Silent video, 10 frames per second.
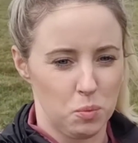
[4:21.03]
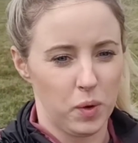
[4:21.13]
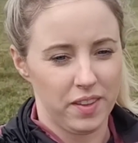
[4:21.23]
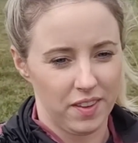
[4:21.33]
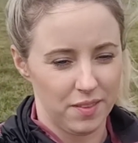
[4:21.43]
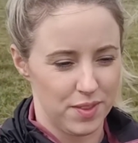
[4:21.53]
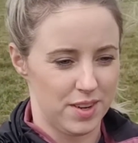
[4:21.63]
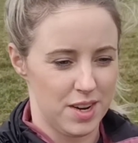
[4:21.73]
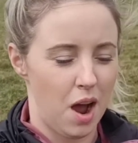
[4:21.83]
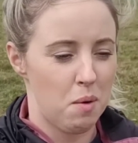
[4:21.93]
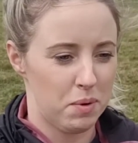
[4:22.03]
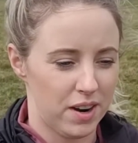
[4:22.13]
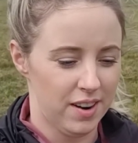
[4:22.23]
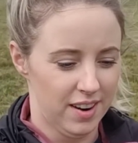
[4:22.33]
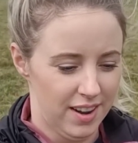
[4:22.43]
width of the
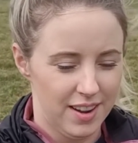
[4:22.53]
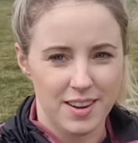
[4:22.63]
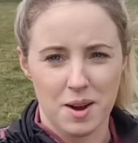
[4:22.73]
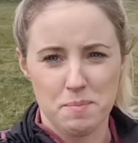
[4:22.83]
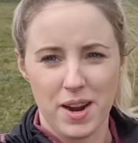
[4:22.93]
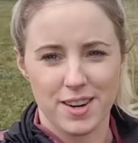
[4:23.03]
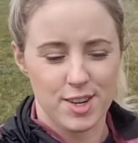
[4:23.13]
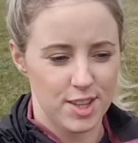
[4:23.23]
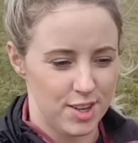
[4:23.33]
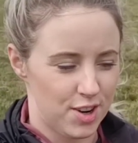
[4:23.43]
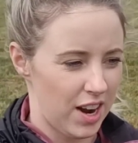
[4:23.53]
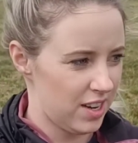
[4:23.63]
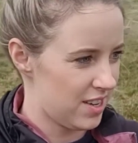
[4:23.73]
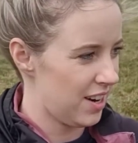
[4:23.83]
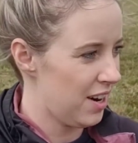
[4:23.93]
topper compared to the
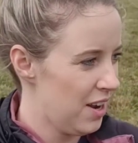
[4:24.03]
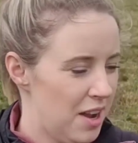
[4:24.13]
tractor.